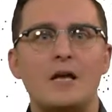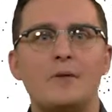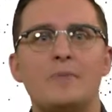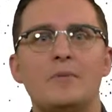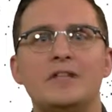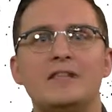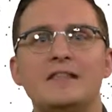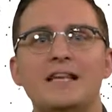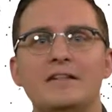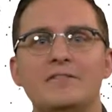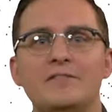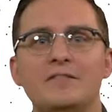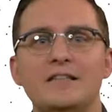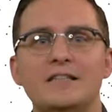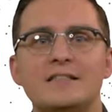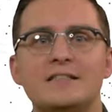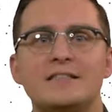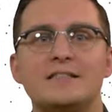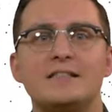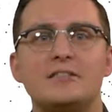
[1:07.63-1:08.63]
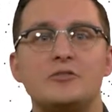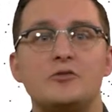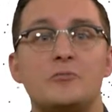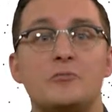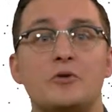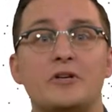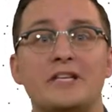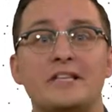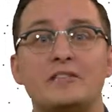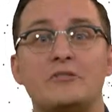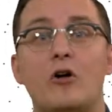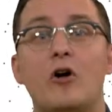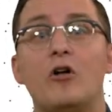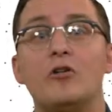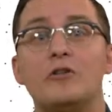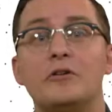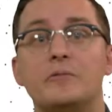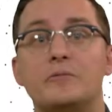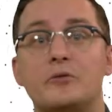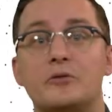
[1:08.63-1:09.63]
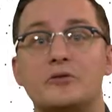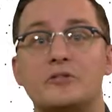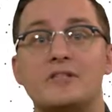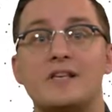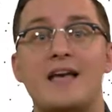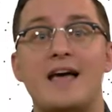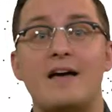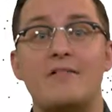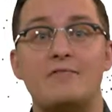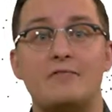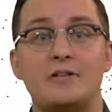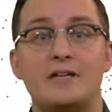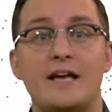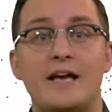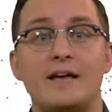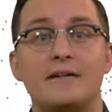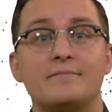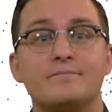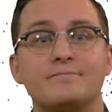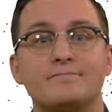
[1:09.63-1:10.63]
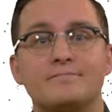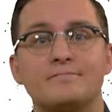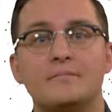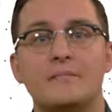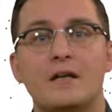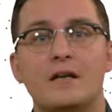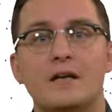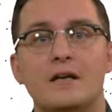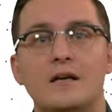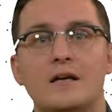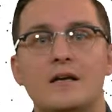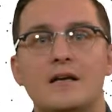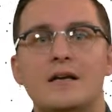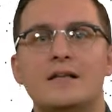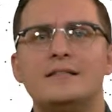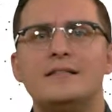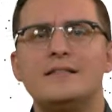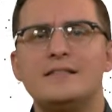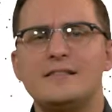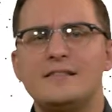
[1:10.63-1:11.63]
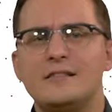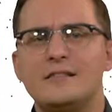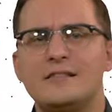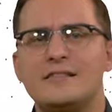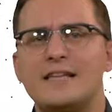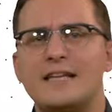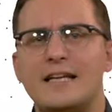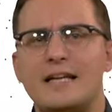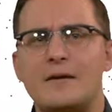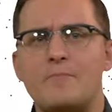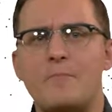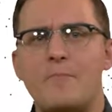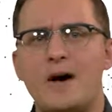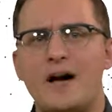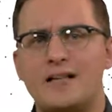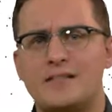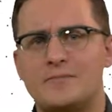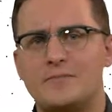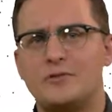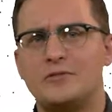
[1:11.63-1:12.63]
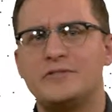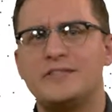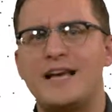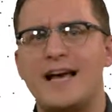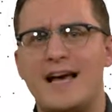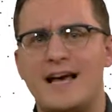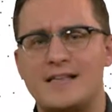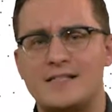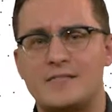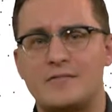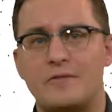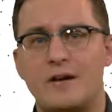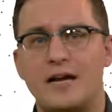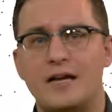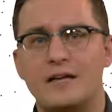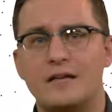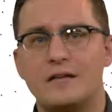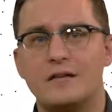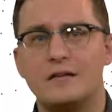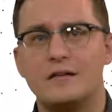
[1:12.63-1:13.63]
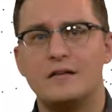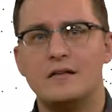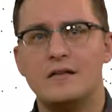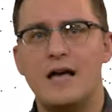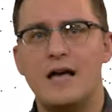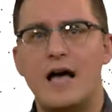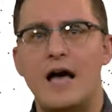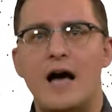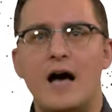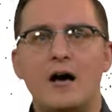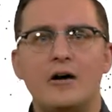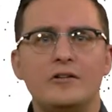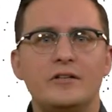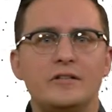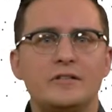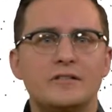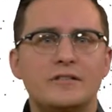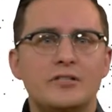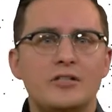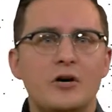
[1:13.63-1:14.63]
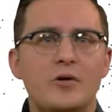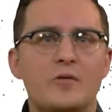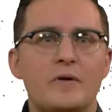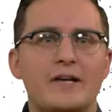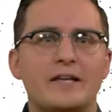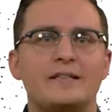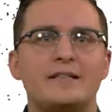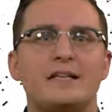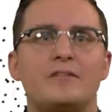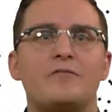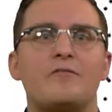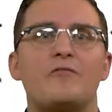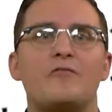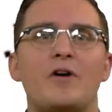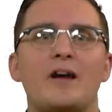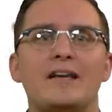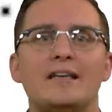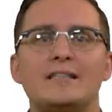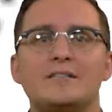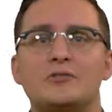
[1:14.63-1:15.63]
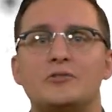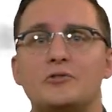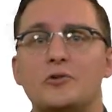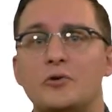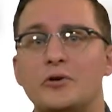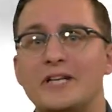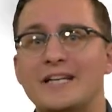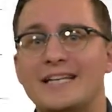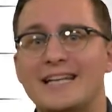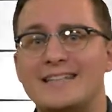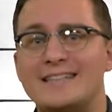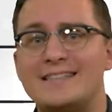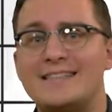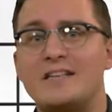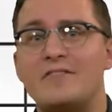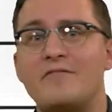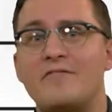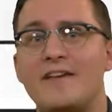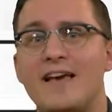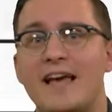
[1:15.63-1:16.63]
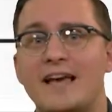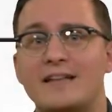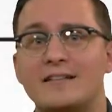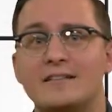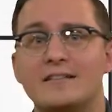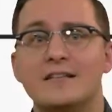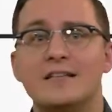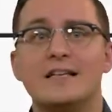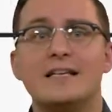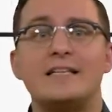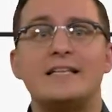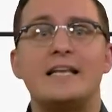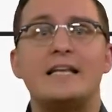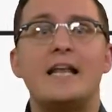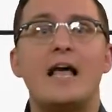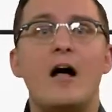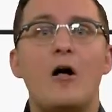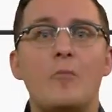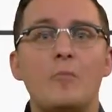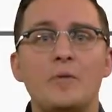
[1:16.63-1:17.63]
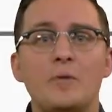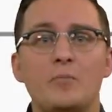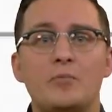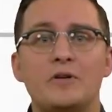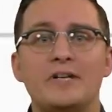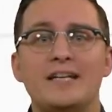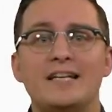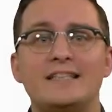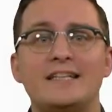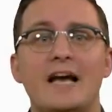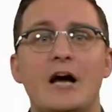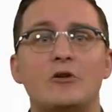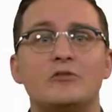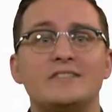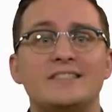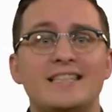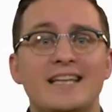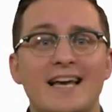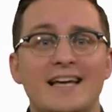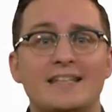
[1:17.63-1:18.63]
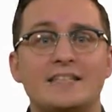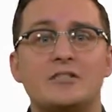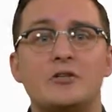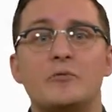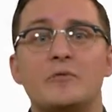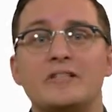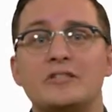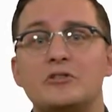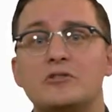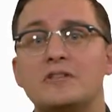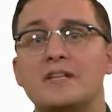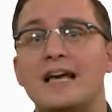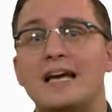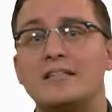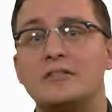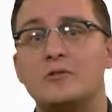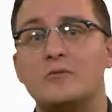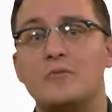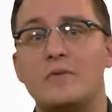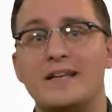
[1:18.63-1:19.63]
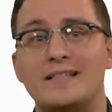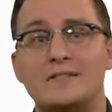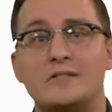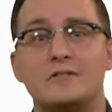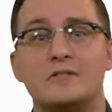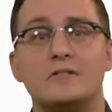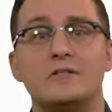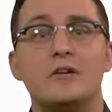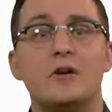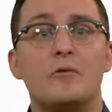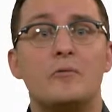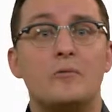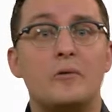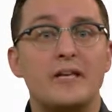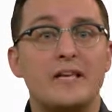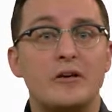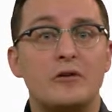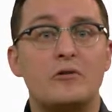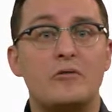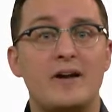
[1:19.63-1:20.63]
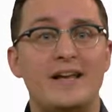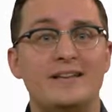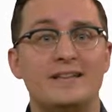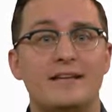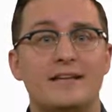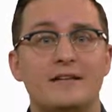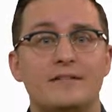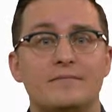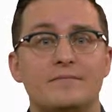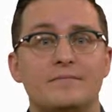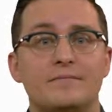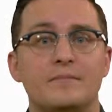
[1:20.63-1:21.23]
But Netflix needs to predict all numbers every day. This looks like an impossible task, right? How does knowing that Frank is a Dirty Dancing fan can help me predict how Ted is going to like the Western Rio Grande?